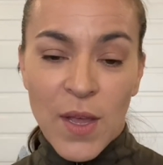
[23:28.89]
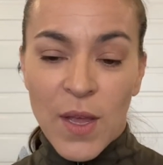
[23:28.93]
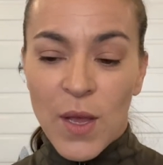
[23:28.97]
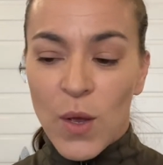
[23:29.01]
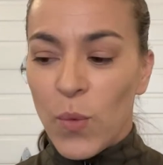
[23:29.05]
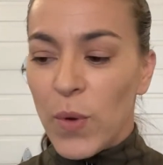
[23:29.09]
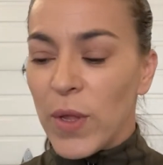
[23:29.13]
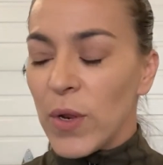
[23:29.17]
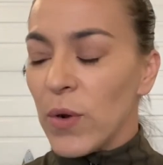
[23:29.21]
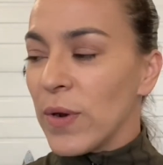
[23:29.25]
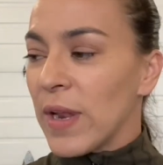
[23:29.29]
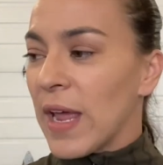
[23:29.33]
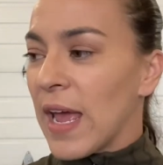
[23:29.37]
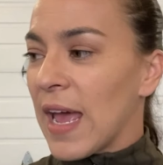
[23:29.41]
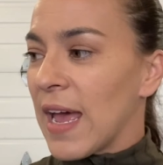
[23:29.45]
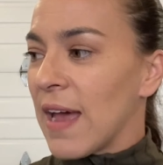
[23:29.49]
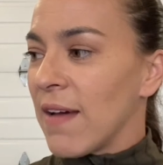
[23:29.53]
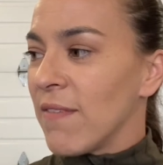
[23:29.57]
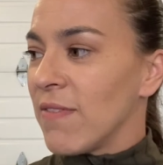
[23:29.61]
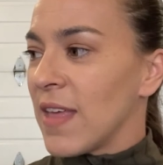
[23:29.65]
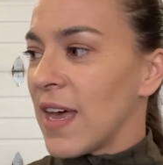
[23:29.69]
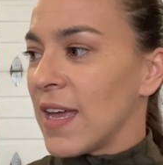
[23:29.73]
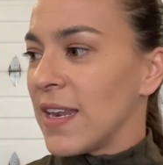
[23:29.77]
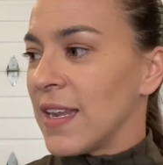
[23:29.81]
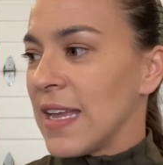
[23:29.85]
We don't have
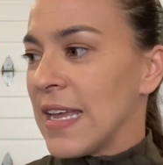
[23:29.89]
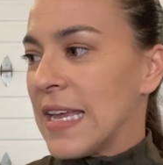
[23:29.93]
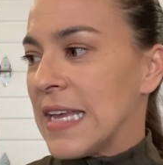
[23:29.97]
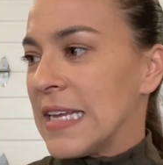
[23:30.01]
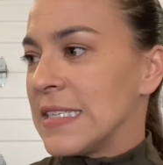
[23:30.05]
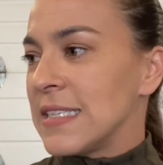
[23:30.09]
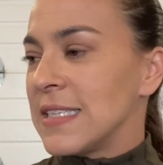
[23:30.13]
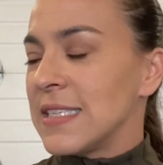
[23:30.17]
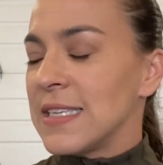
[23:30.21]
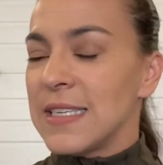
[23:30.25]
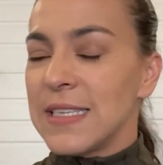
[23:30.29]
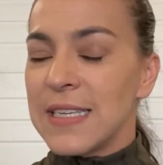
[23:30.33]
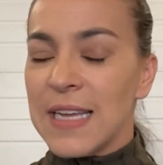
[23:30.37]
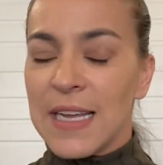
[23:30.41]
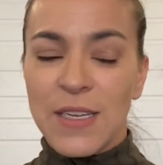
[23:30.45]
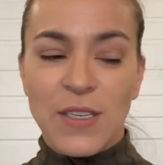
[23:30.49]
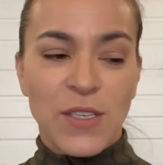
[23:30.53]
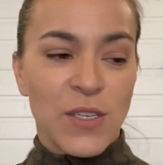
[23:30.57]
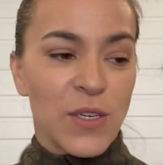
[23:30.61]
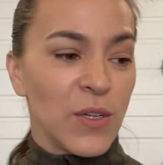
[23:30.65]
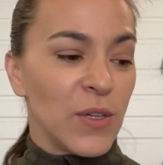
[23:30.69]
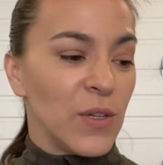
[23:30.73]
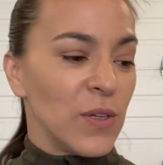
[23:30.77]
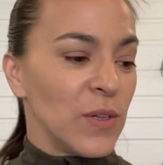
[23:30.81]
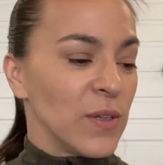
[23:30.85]
that
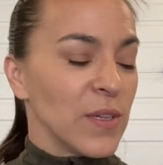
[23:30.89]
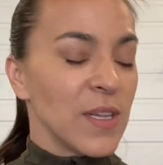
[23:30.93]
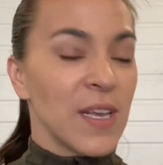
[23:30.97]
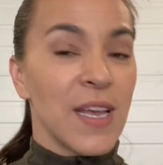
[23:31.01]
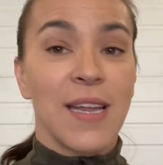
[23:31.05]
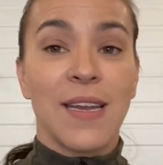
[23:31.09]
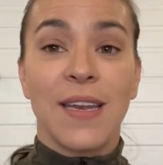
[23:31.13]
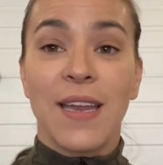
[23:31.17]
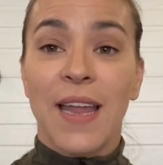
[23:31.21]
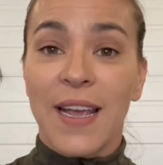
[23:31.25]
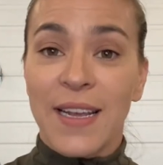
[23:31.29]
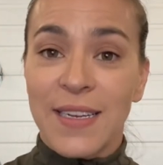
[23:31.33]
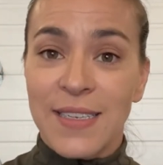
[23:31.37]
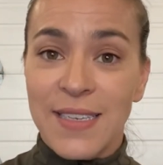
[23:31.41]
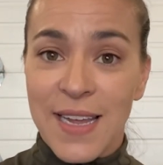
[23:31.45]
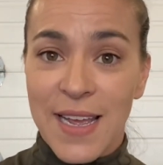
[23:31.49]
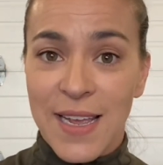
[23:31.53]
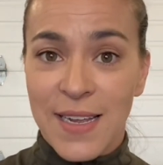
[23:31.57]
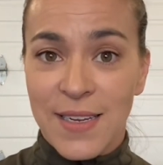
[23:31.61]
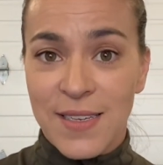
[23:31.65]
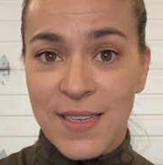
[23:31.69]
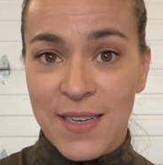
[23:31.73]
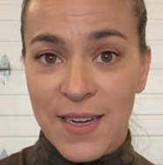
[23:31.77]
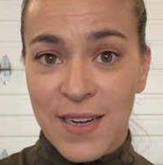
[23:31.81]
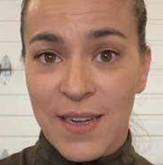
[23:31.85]
incidental
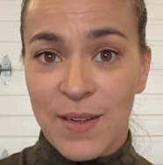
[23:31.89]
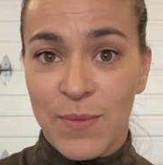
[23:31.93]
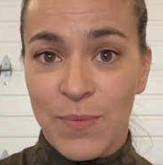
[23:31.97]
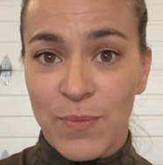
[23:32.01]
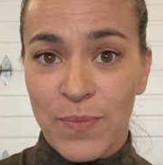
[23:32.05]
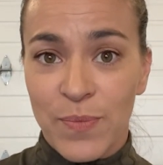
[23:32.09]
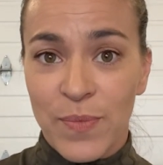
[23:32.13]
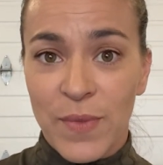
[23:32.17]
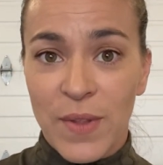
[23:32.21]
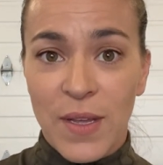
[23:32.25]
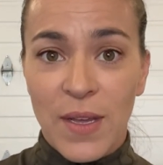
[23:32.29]
connecting time.